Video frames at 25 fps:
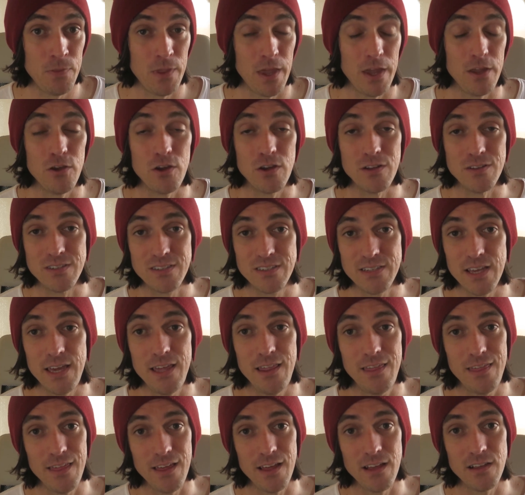And you can see
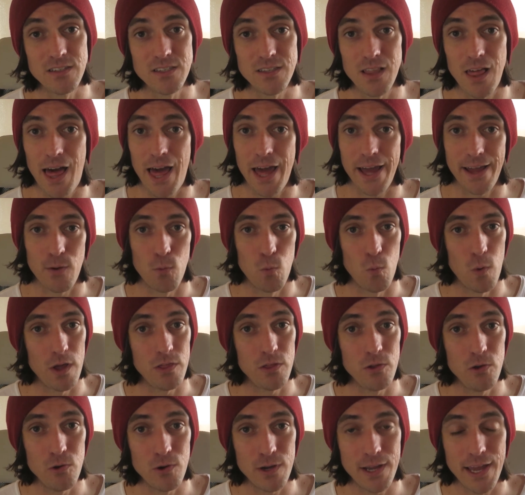things like
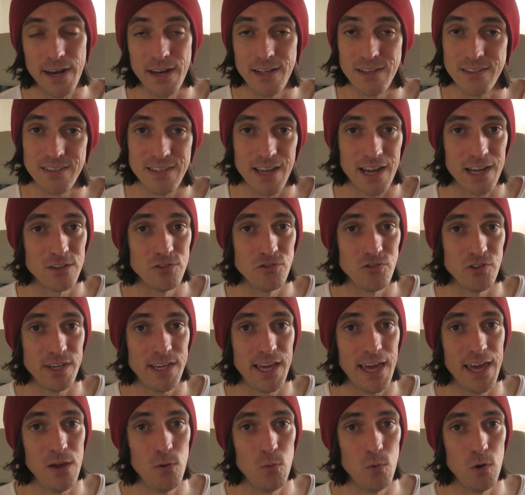whether you're getting secondary
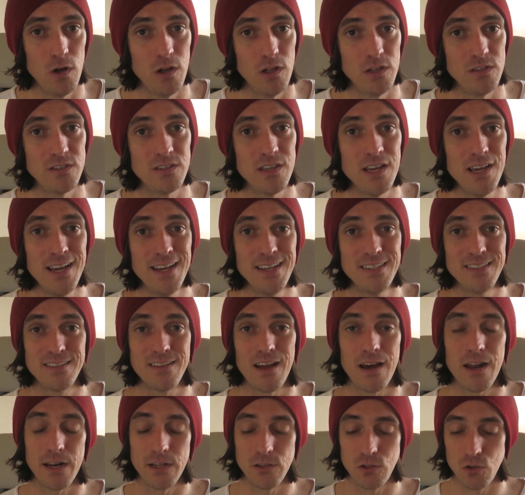keywords
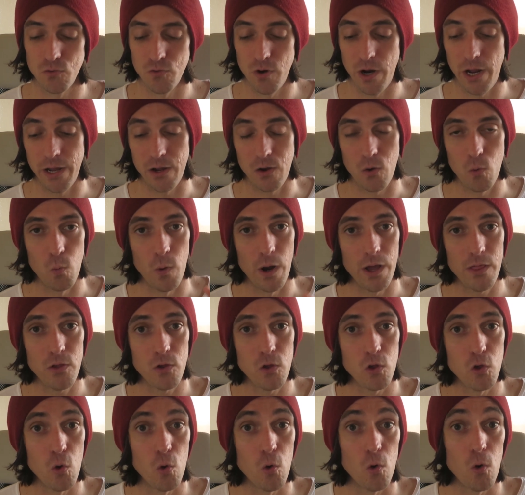starting to rank, whether
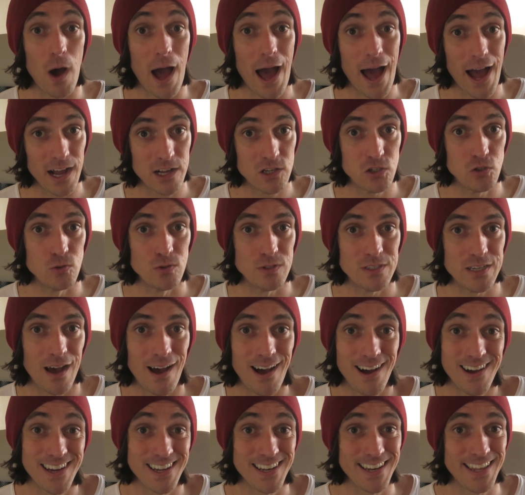your actual
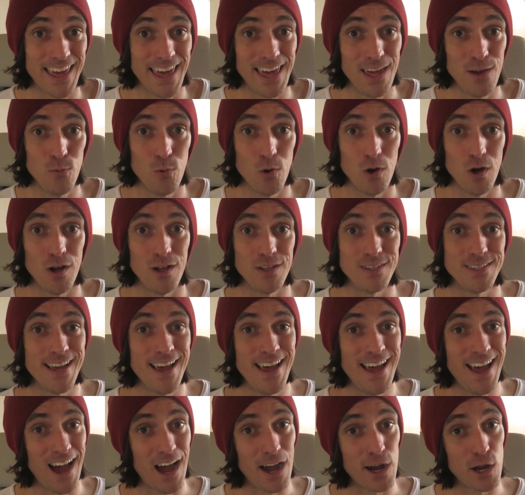target keywords
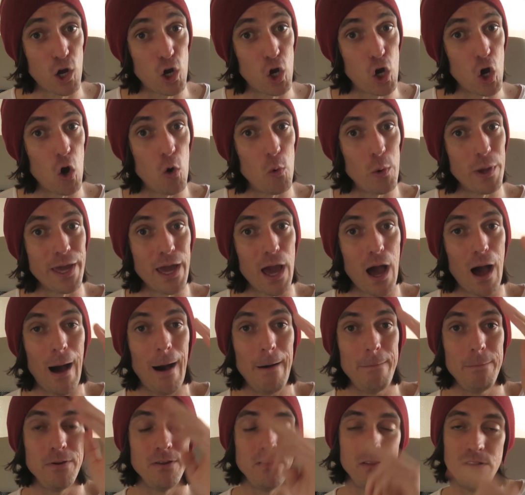are going
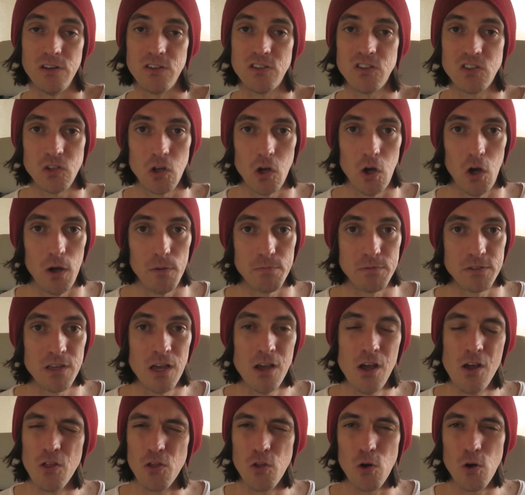up in the Serps.